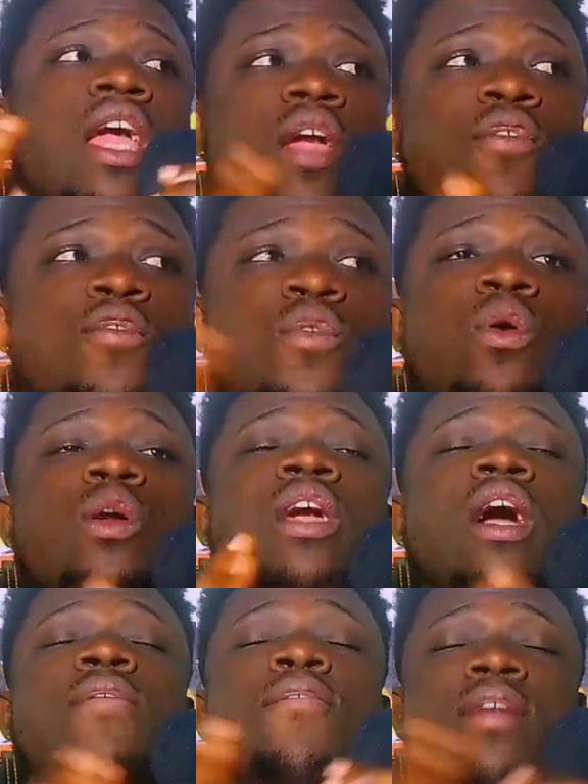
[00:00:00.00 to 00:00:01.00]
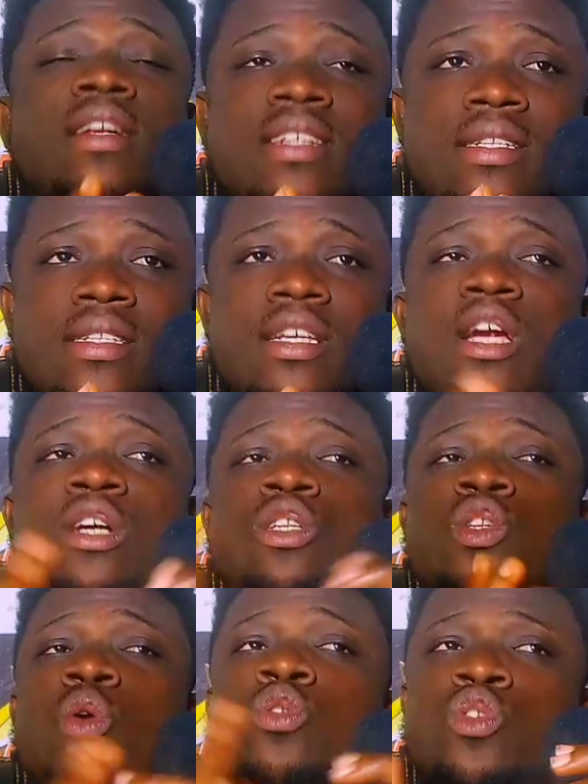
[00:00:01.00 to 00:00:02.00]
If you know you can't finish it,
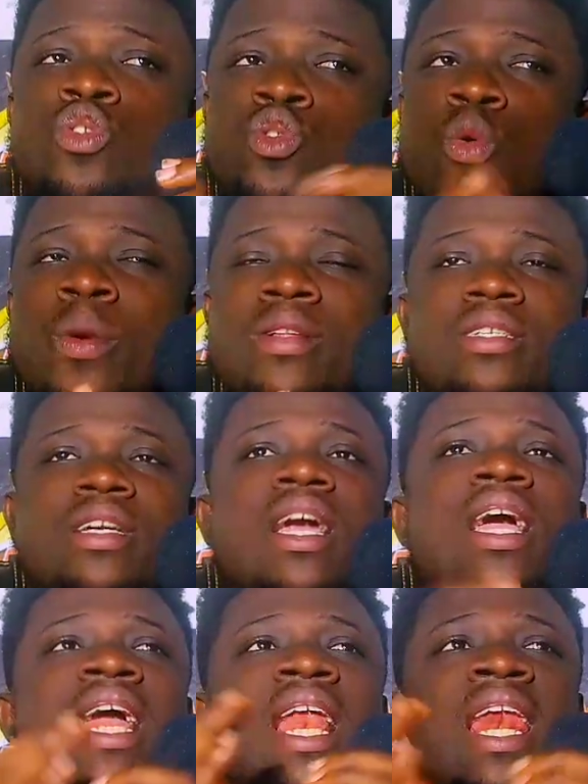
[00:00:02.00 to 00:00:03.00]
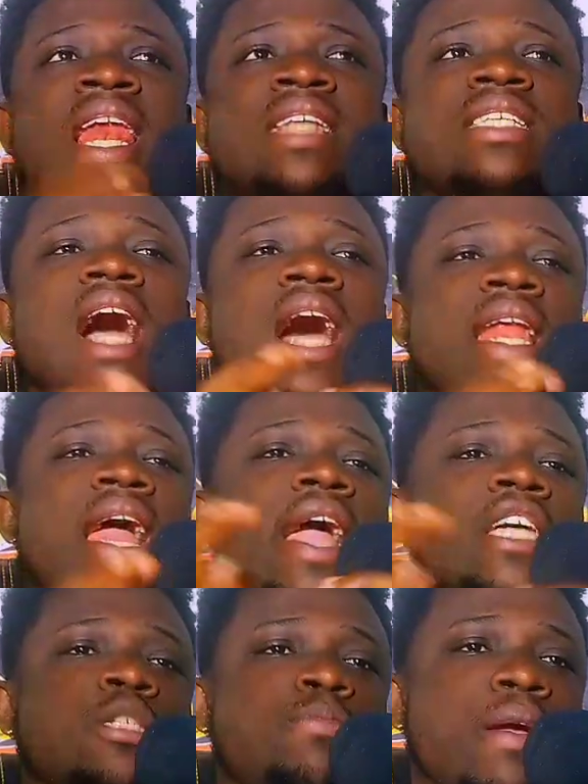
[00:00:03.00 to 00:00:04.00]
don't do it. Let an
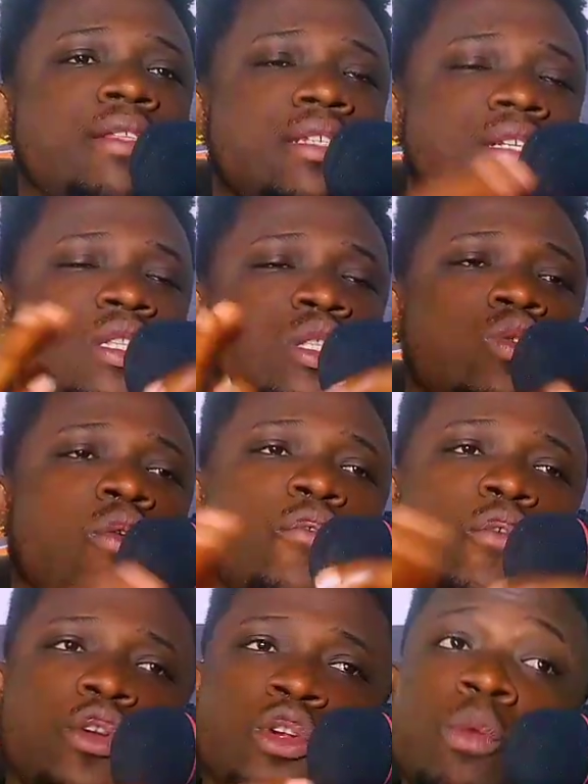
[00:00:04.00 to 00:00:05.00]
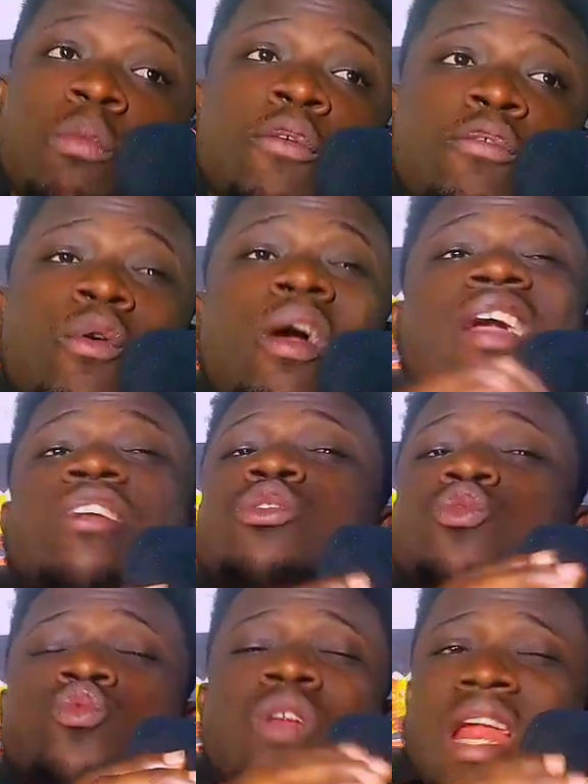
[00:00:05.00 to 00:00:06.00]
expert do for you before it's
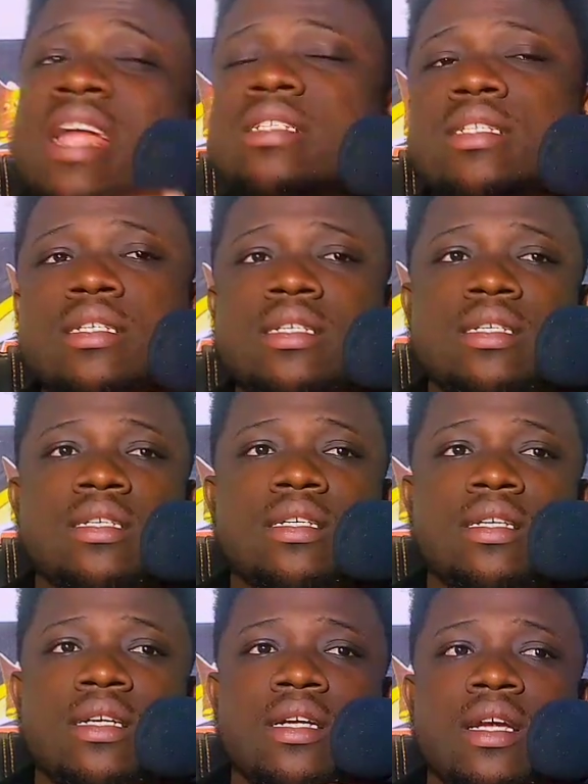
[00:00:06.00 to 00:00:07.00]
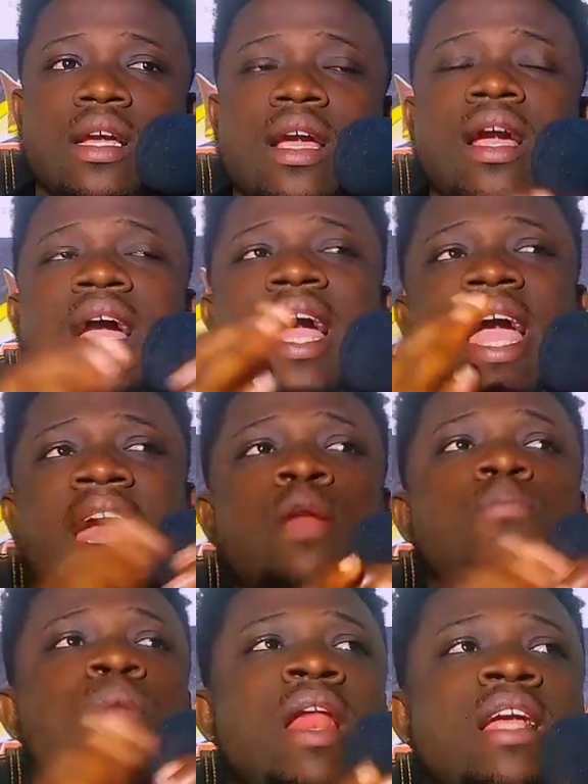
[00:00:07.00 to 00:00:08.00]
too late.
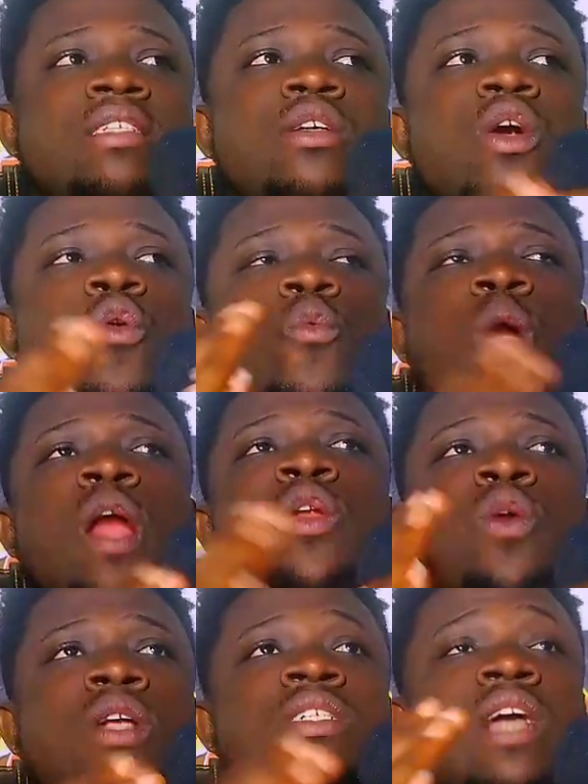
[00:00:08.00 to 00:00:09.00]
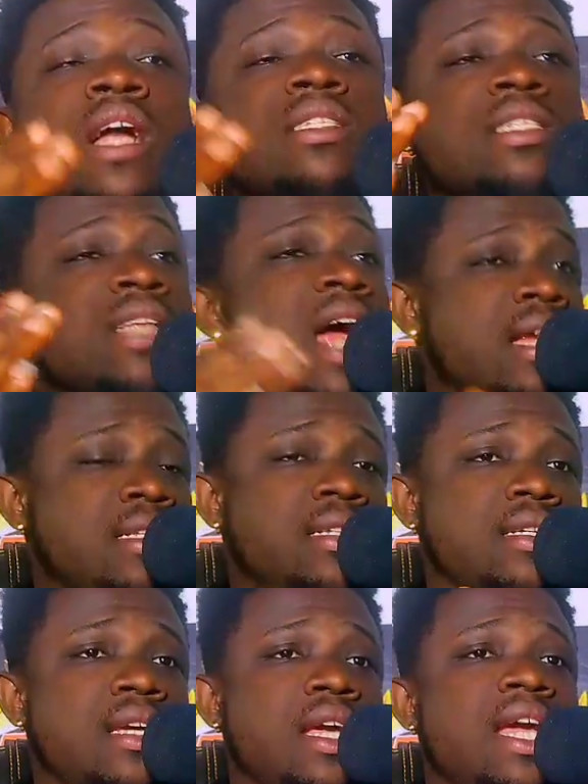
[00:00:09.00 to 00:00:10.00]
And please, when you are chatting
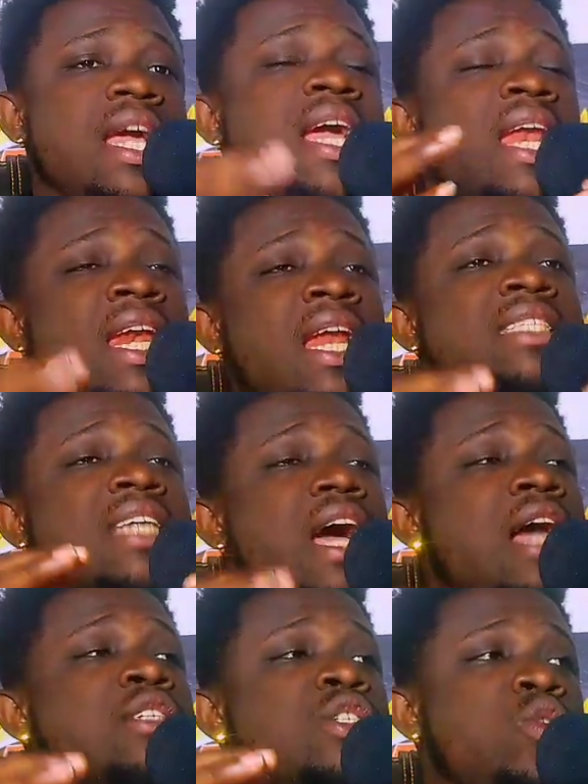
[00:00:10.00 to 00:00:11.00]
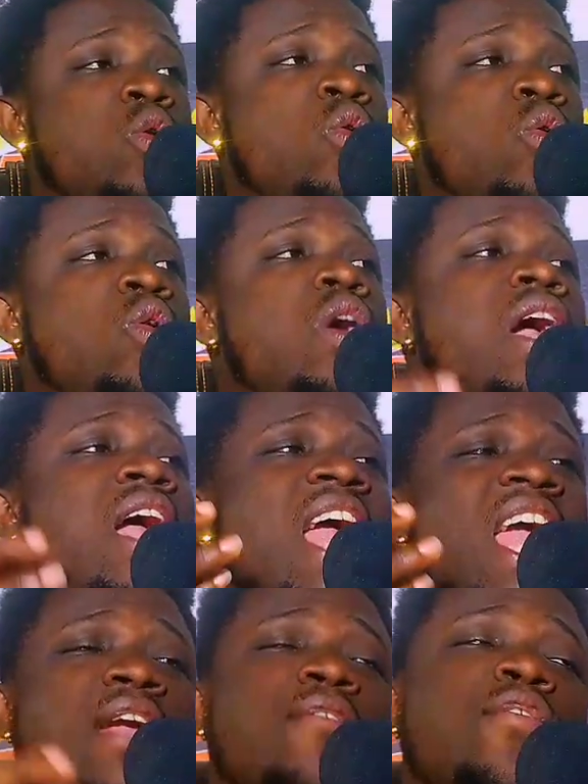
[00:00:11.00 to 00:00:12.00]
us, let us know
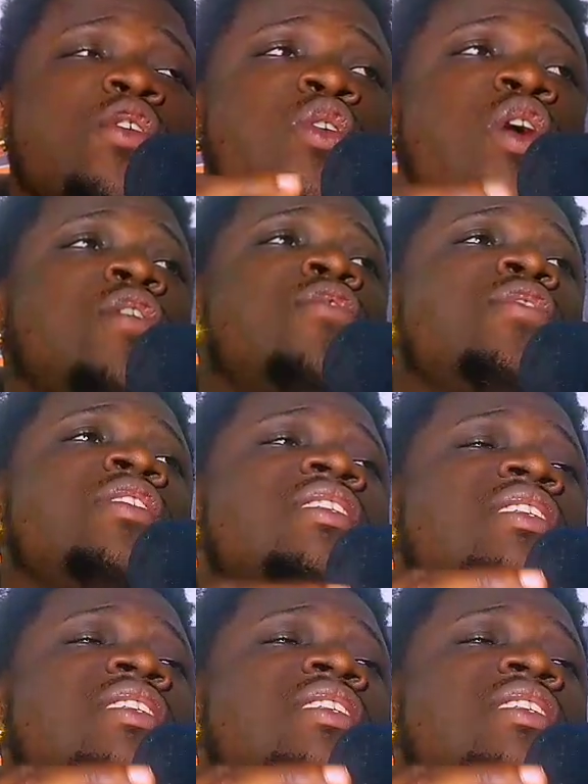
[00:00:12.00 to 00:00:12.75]
if you have